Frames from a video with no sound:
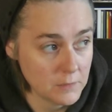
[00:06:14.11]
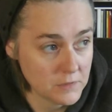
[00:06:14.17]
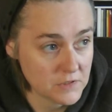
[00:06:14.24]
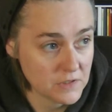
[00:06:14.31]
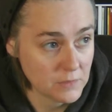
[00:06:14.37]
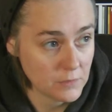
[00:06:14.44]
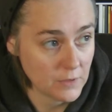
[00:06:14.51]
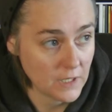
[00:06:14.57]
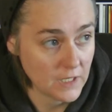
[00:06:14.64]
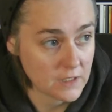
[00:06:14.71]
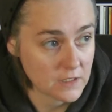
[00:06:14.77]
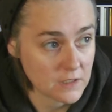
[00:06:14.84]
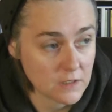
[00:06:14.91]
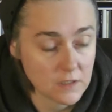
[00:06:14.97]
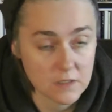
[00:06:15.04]

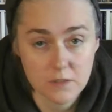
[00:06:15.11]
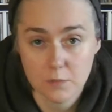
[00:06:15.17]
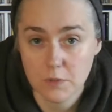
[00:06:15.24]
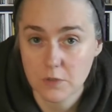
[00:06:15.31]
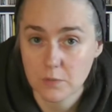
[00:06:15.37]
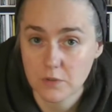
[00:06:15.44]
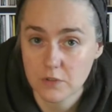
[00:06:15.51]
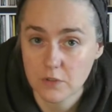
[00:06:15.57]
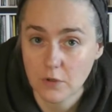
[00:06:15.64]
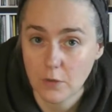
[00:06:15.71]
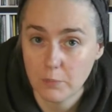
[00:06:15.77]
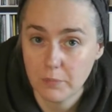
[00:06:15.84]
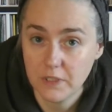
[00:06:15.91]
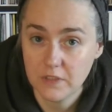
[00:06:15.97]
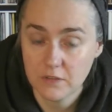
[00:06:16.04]
Records, which was
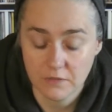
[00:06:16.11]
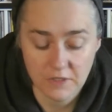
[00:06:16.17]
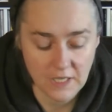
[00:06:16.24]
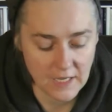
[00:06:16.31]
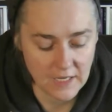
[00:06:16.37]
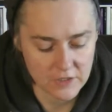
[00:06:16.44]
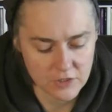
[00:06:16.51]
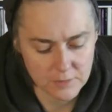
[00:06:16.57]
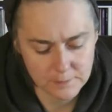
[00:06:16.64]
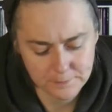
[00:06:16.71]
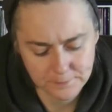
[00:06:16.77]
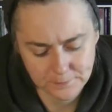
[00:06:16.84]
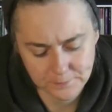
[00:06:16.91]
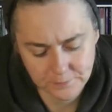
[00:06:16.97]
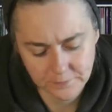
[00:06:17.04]
called Piece of the Action.
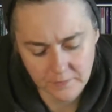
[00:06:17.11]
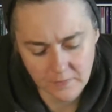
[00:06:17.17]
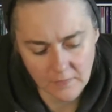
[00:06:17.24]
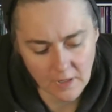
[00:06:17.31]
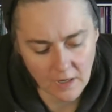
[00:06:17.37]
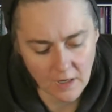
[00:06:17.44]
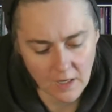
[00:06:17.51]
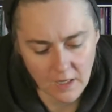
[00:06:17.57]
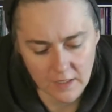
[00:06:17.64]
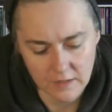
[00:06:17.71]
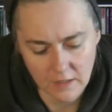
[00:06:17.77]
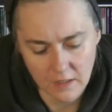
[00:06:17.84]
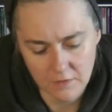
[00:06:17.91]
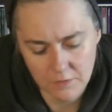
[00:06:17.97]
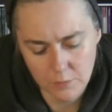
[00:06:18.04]
And
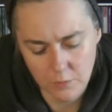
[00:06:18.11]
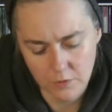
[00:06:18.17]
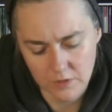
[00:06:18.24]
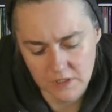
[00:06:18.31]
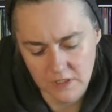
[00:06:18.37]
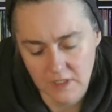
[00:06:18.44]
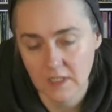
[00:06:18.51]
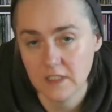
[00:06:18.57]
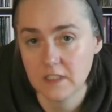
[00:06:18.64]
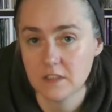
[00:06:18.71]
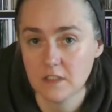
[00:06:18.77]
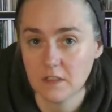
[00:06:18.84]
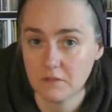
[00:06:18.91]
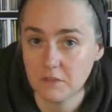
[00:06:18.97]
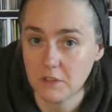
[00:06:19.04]
afterwards, in
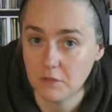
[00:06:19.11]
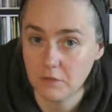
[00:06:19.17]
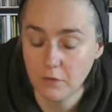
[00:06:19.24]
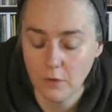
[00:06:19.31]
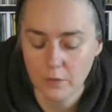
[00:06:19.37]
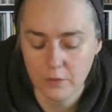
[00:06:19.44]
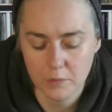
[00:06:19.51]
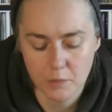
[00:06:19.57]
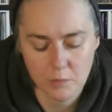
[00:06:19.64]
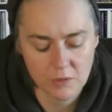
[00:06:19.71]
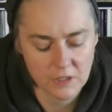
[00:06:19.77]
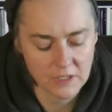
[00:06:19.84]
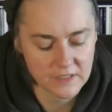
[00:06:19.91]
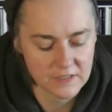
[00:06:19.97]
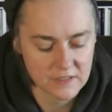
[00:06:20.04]
1974, he
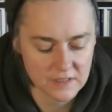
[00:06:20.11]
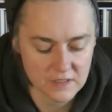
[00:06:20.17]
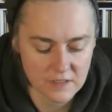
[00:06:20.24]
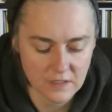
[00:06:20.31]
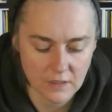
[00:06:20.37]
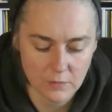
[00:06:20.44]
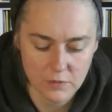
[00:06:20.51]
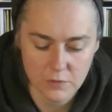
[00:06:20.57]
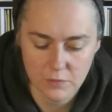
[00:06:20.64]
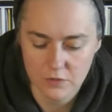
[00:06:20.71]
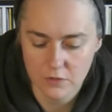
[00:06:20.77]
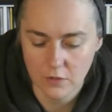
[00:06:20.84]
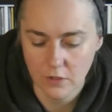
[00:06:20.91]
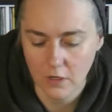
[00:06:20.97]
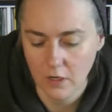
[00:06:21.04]
released a single which was
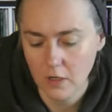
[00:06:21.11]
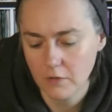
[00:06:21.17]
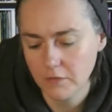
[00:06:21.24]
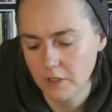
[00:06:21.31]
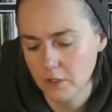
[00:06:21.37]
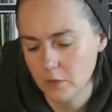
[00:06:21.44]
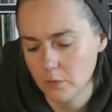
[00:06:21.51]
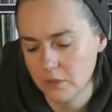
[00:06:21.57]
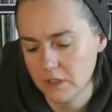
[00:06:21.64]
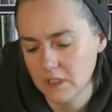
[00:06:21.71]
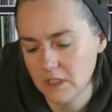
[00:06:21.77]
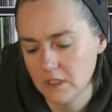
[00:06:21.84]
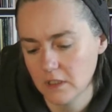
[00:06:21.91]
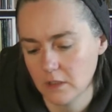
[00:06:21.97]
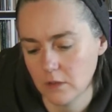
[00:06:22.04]
called Loving You,
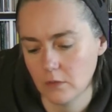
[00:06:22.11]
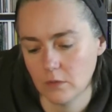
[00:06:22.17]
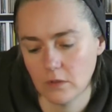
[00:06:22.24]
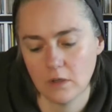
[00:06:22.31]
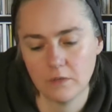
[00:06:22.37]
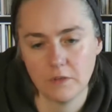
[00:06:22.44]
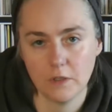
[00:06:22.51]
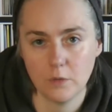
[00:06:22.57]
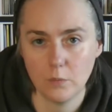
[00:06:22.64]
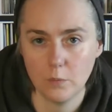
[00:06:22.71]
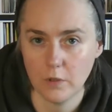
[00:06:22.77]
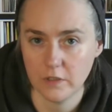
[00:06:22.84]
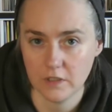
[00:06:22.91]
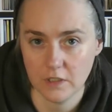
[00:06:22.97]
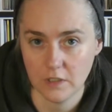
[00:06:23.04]
Needing You, Loving You,
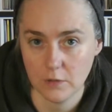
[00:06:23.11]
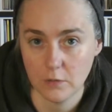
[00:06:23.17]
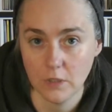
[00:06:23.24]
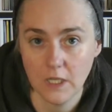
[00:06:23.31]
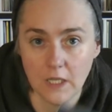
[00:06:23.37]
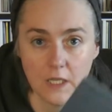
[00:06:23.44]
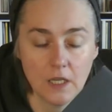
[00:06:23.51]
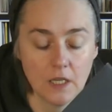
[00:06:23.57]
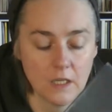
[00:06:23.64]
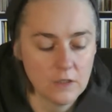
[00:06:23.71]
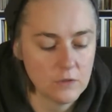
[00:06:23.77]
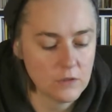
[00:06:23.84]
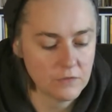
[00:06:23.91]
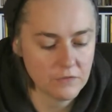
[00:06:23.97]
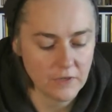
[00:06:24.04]
Wanting You.
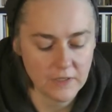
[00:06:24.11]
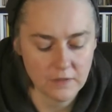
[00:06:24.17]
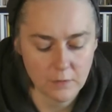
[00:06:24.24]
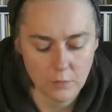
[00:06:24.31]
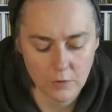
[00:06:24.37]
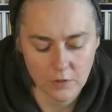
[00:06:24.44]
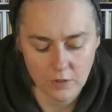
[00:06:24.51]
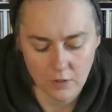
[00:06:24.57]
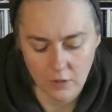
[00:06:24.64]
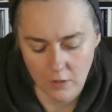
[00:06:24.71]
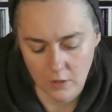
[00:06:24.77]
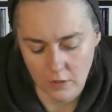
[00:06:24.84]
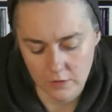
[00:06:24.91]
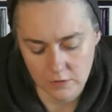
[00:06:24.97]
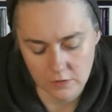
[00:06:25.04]
You can find that one
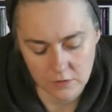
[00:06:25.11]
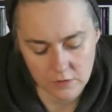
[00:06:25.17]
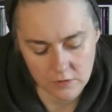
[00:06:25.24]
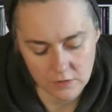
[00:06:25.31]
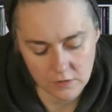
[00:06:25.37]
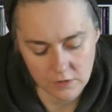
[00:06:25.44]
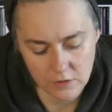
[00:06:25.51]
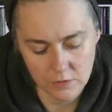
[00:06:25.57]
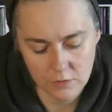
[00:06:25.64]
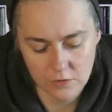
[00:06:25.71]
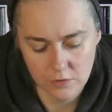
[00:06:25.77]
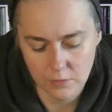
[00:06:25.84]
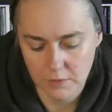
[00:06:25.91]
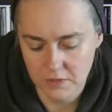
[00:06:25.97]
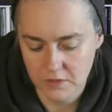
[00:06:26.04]
on
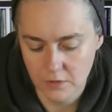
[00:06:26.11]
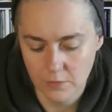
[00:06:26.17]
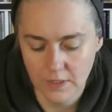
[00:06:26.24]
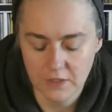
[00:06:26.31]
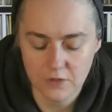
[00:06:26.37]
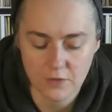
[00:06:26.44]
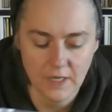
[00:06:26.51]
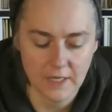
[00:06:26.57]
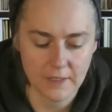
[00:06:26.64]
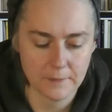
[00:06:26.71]
YouTube. It's a great track.